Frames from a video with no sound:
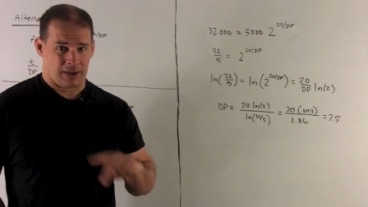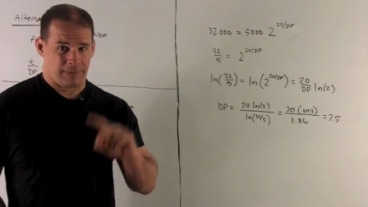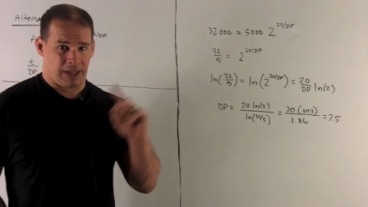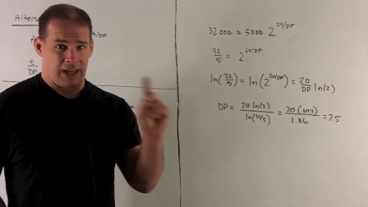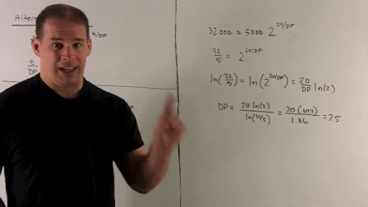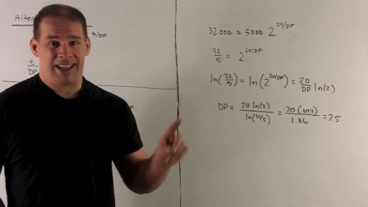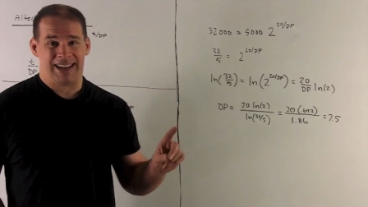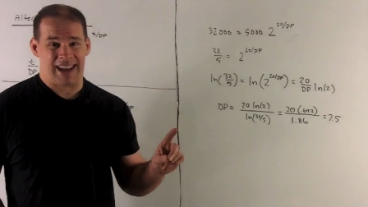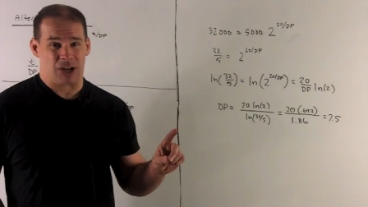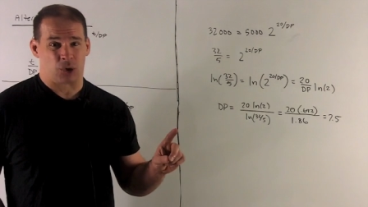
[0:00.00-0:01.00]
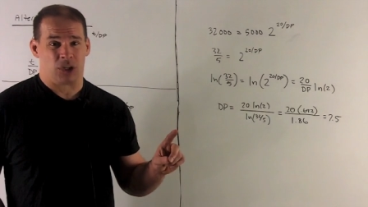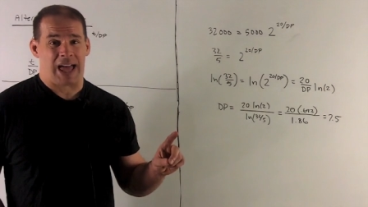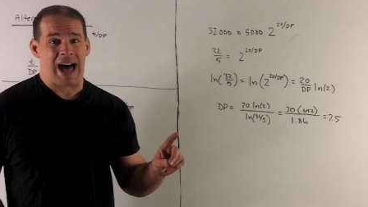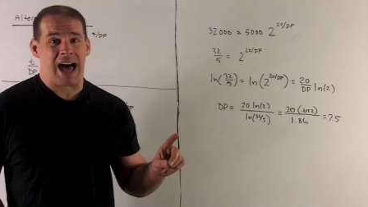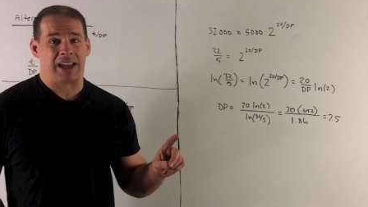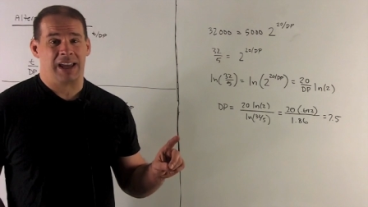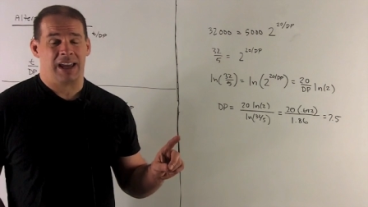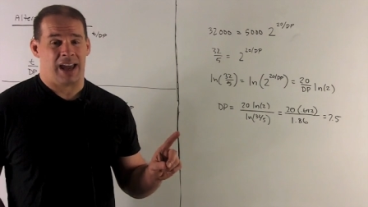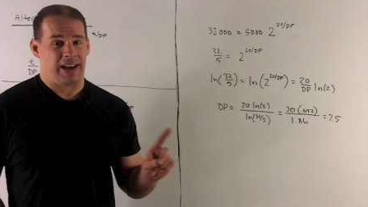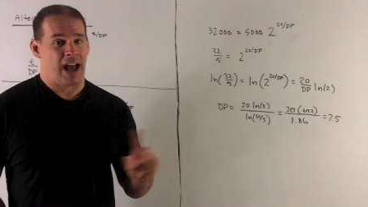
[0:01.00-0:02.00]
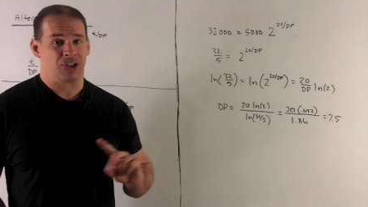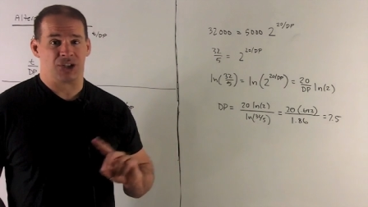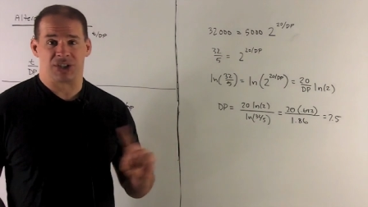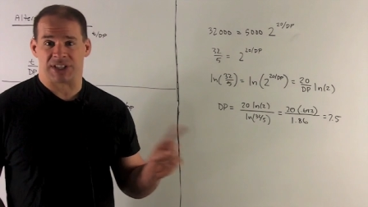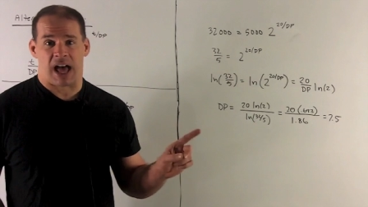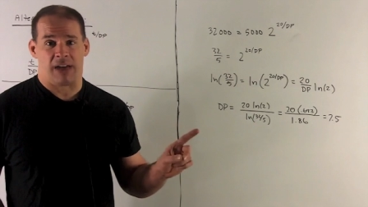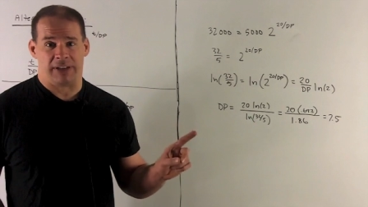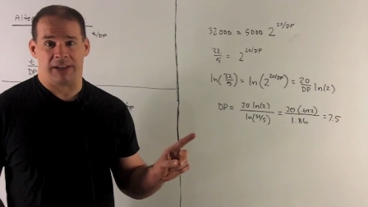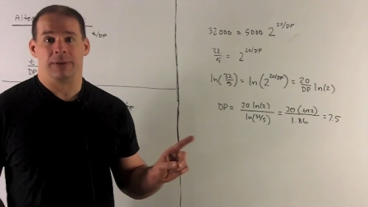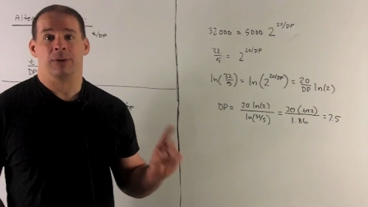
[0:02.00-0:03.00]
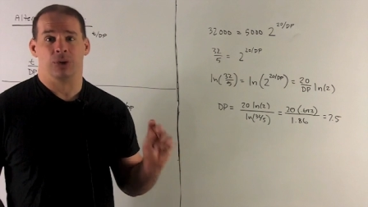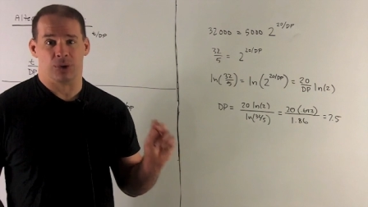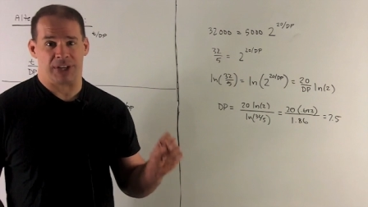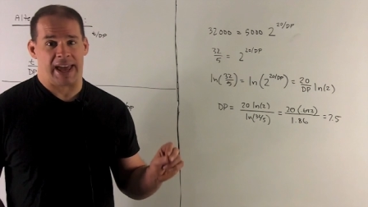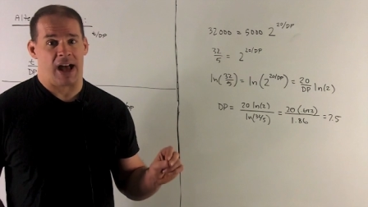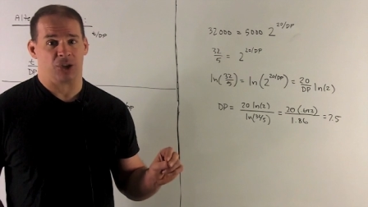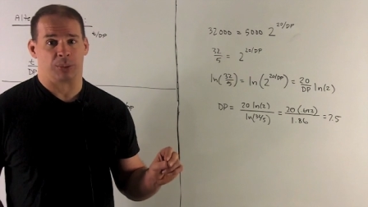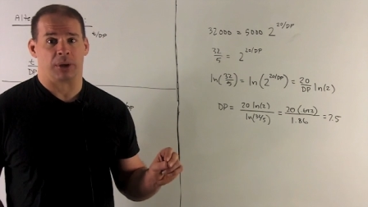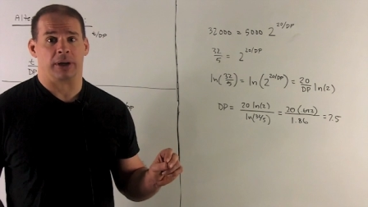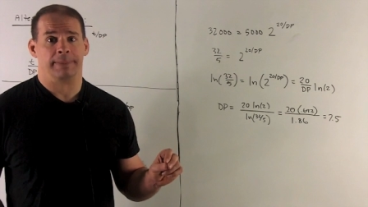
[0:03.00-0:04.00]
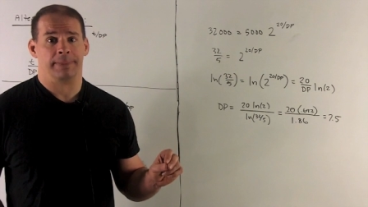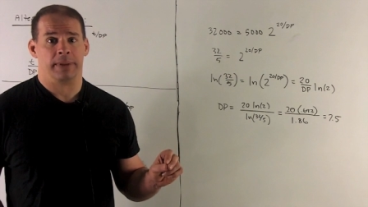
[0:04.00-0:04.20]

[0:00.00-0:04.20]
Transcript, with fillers: of the natural log, and now it's just solving using algebra.